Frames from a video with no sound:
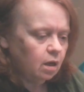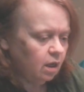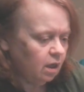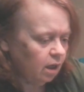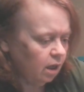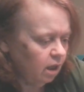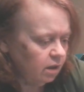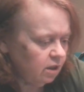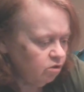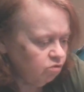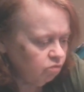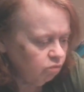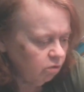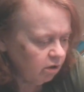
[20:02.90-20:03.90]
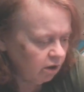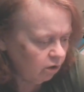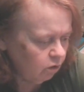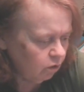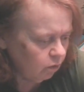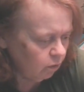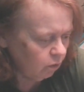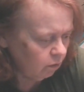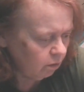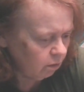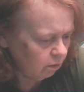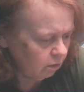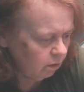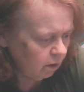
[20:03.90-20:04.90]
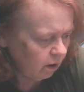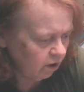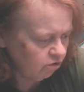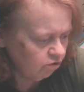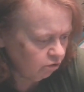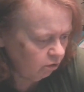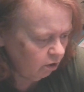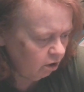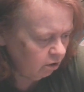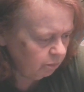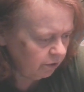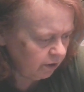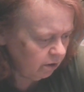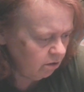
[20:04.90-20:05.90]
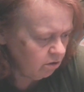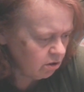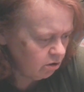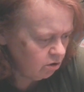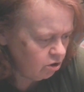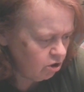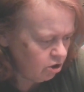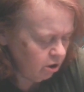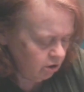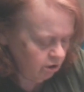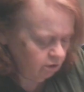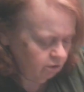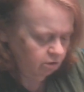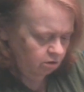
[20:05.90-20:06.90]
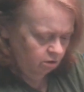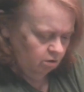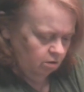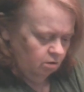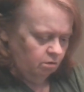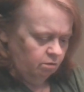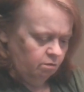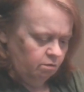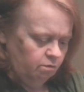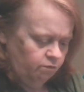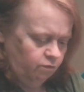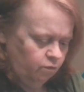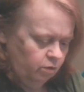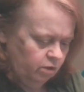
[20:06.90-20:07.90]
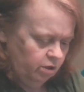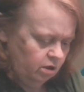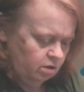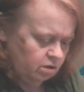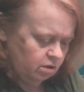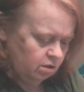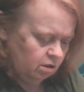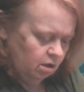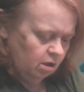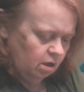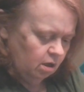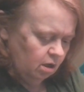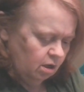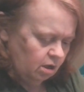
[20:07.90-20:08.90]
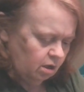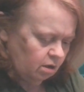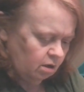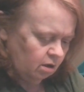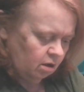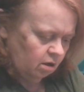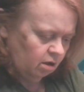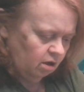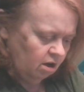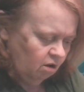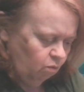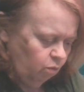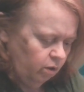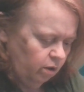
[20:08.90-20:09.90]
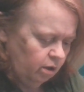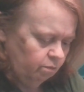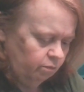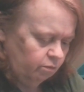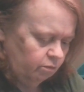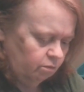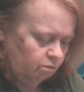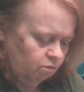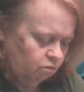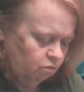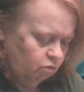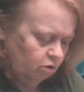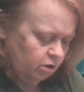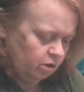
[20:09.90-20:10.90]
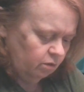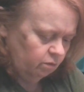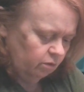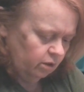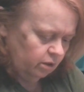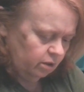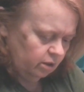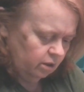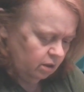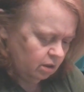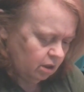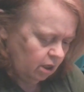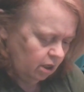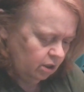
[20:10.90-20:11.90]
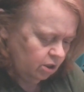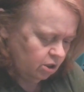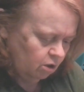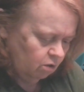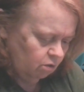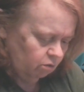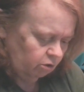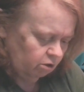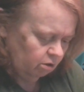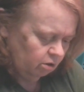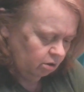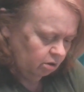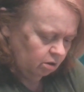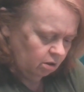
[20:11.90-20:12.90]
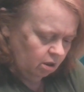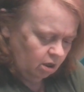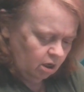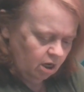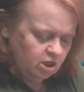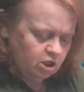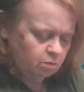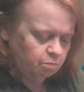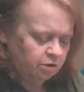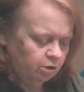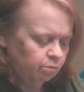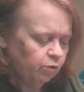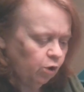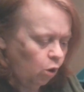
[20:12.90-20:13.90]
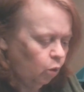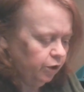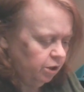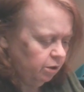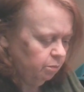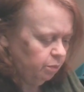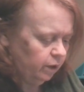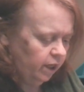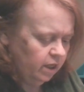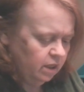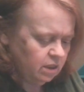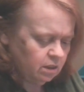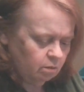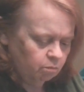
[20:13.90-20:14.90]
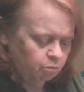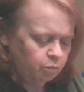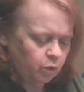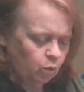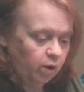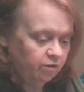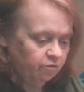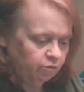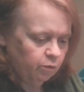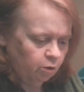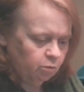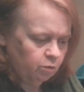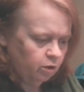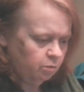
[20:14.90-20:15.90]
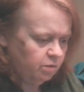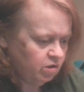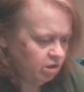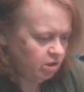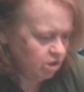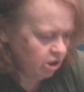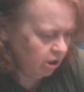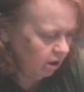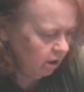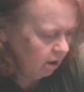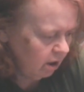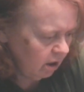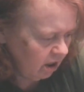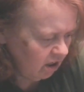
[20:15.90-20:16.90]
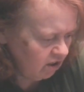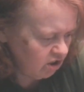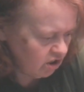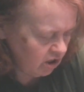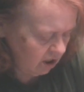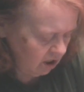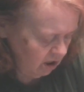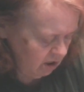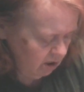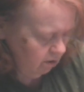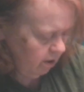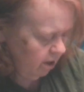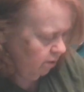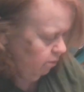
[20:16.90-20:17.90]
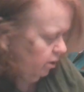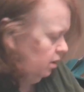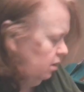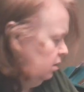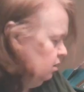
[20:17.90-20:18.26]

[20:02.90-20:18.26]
And I got these really cool extra long pins just for this. Now when I'm working with this, I just pin them to hold it in place, but away from where I'm going to be stitching. It's just easier that way.